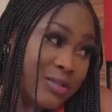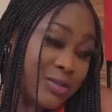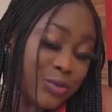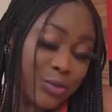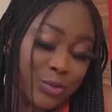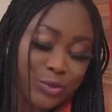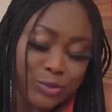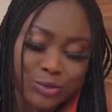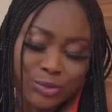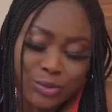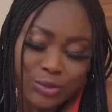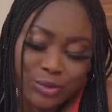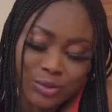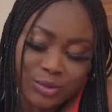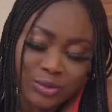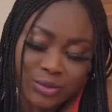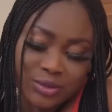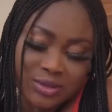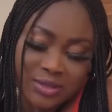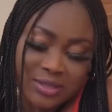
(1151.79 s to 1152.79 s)
It's
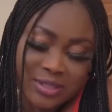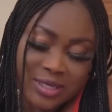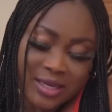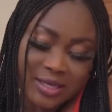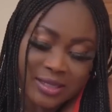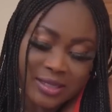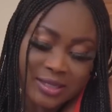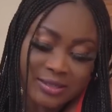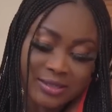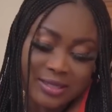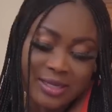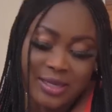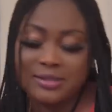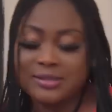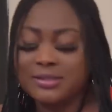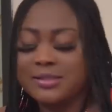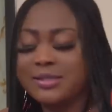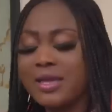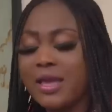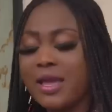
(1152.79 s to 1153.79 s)
Uju. She sent a
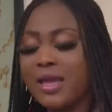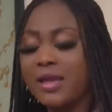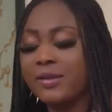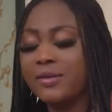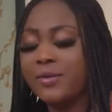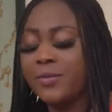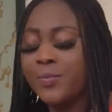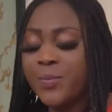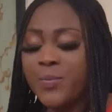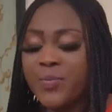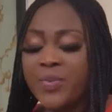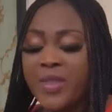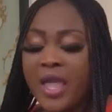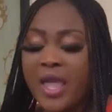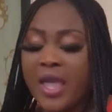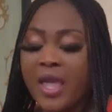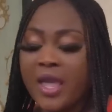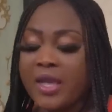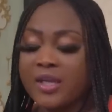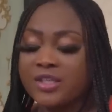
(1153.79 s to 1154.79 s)
text that
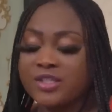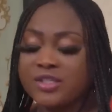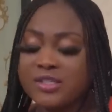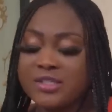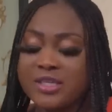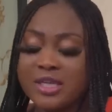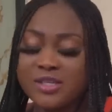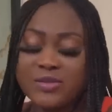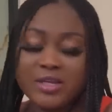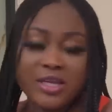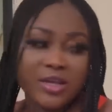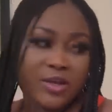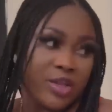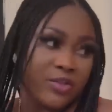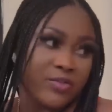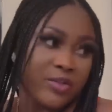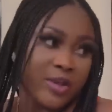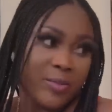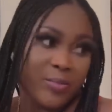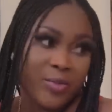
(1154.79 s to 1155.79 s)
she's actually
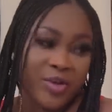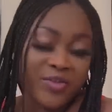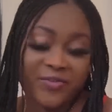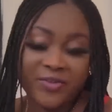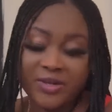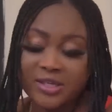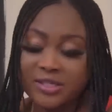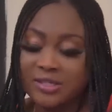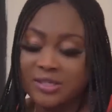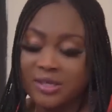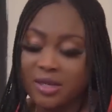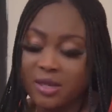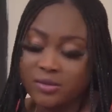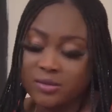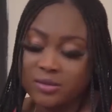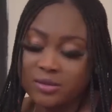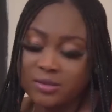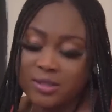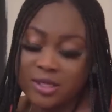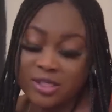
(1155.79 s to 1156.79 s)
going to her boyfriend's
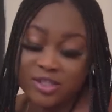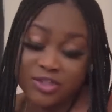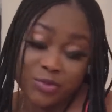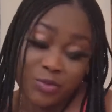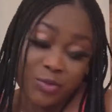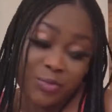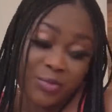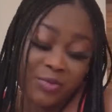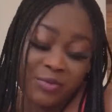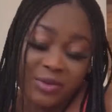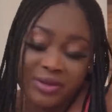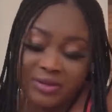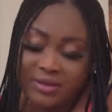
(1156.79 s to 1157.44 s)
house, that she won't be